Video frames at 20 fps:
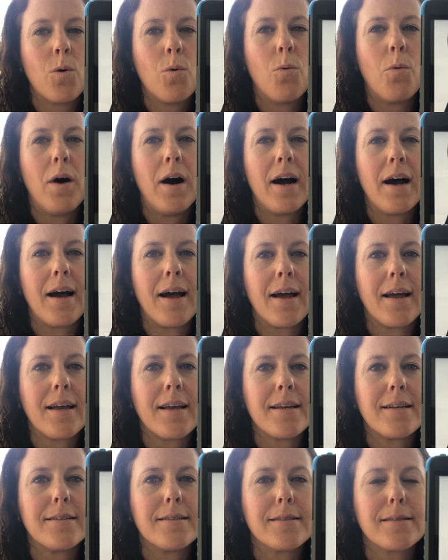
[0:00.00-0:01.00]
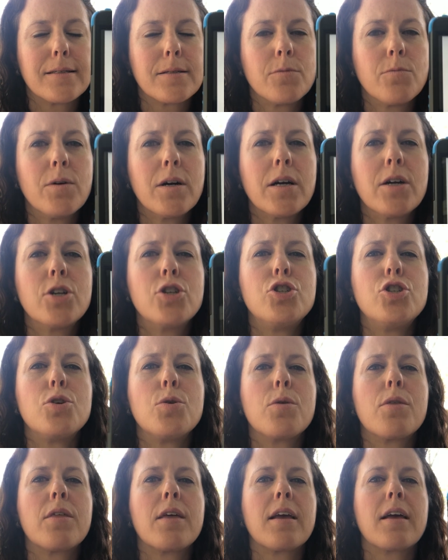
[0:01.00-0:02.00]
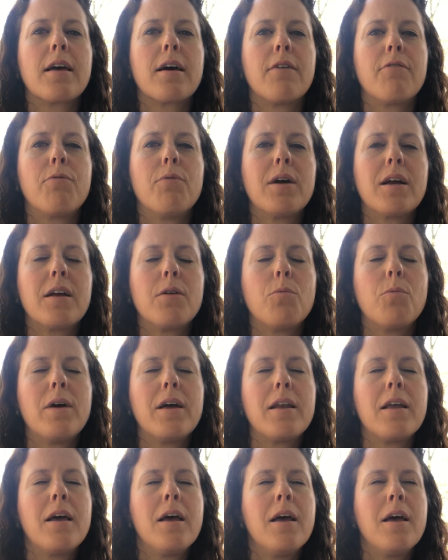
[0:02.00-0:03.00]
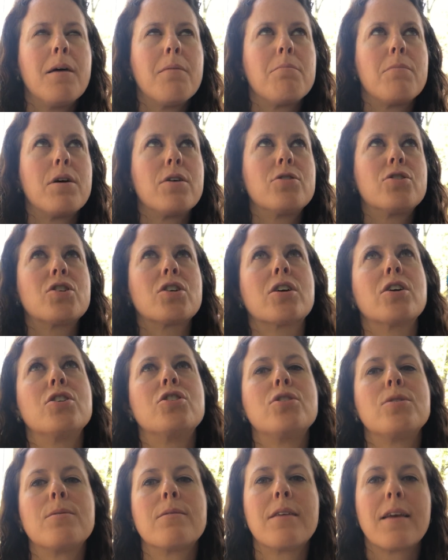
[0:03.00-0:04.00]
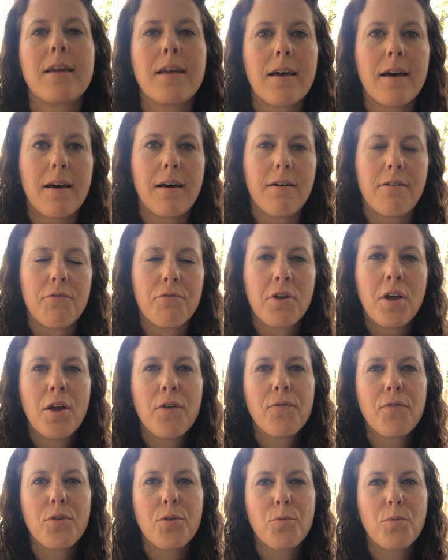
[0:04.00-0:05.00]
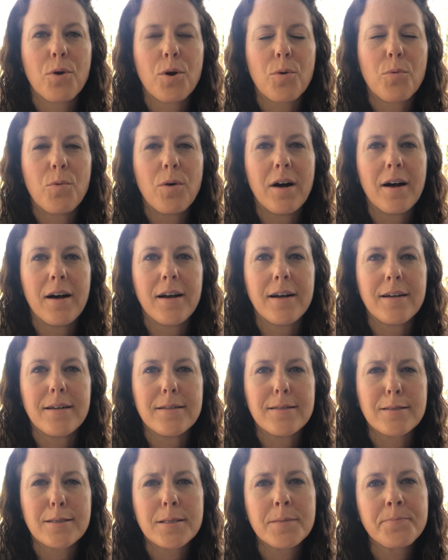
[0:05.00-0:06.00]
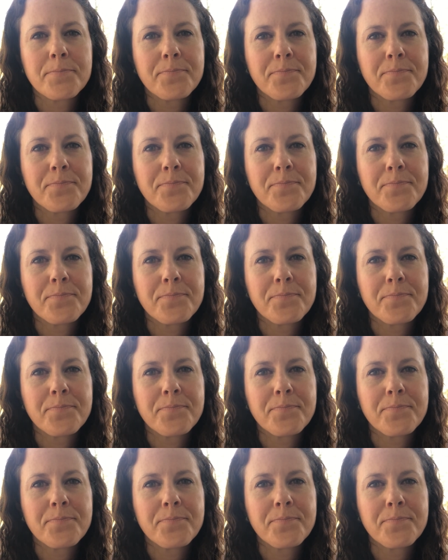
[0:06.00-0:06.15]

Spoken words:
Wise. What could you think of? What motion could you think of for the word wise?